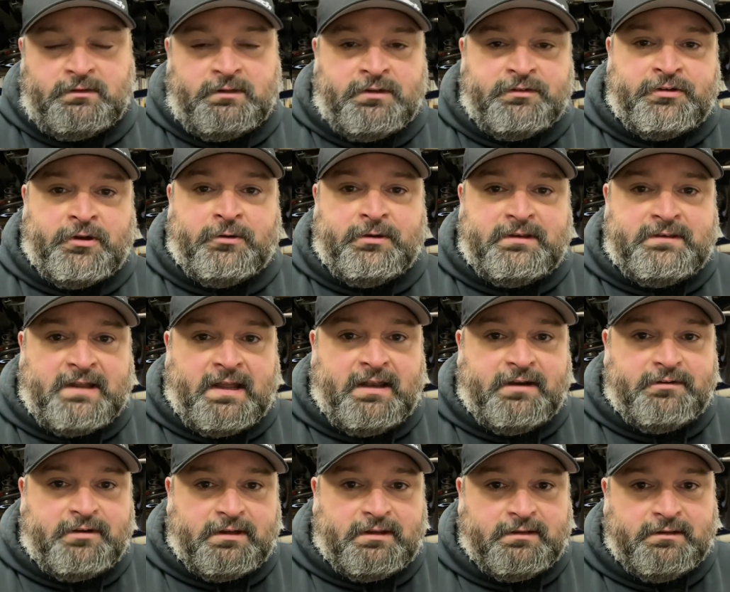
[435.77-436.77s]
Tony
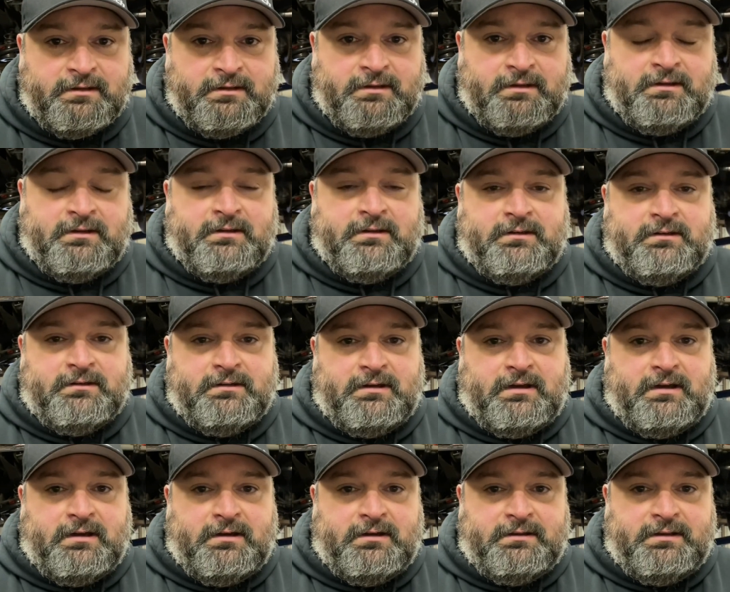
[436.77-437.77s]
Tondrick,
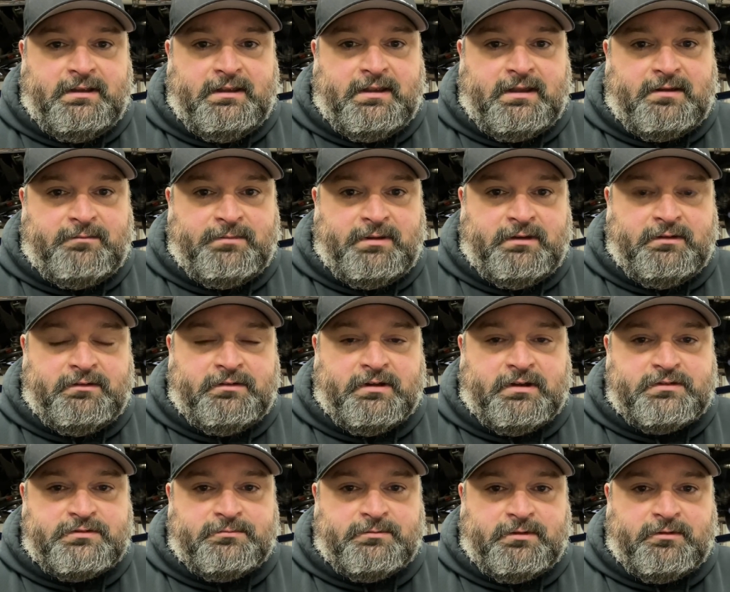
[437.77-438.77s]
he got me in
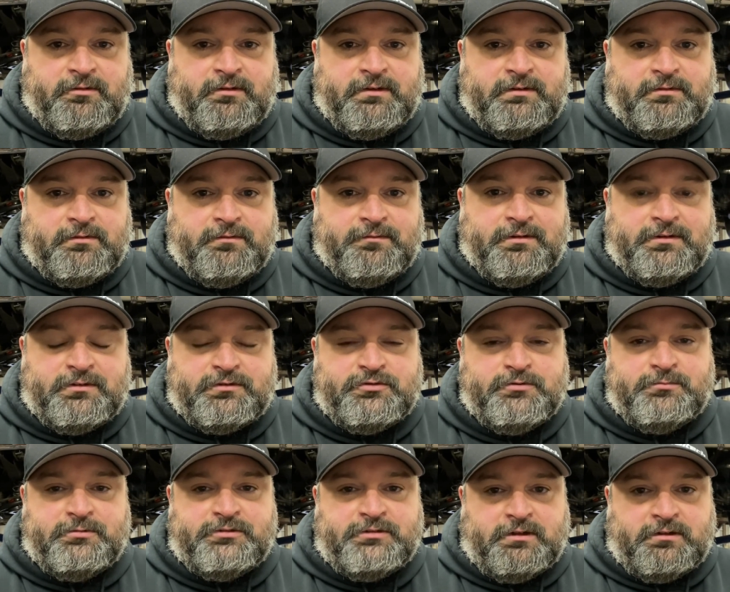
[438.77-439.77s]
touch with Chris over at the
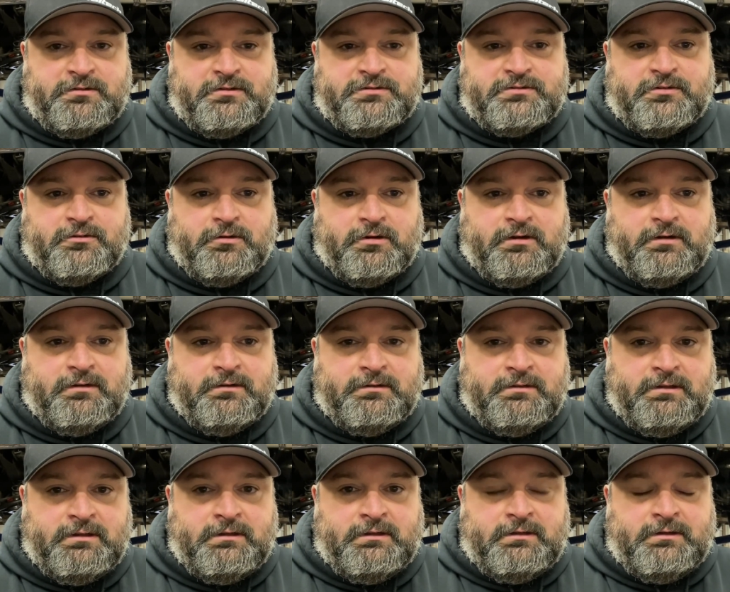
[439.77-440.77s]
Supercharger store,
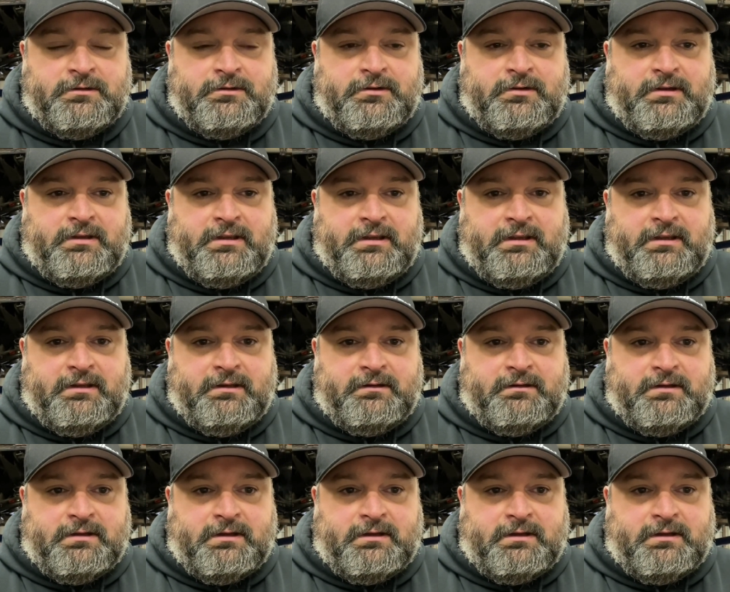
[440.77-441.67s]
and